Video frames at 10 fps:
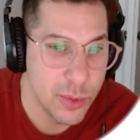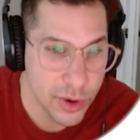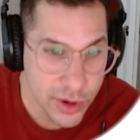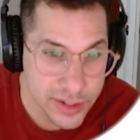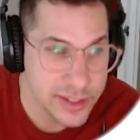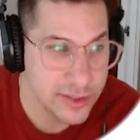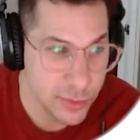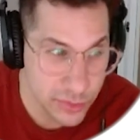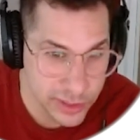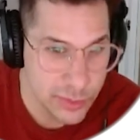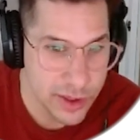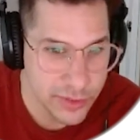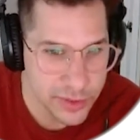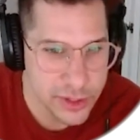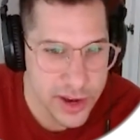works really well for
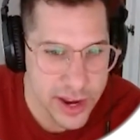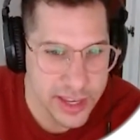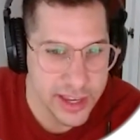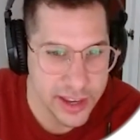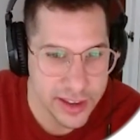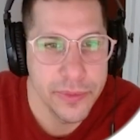the tracking.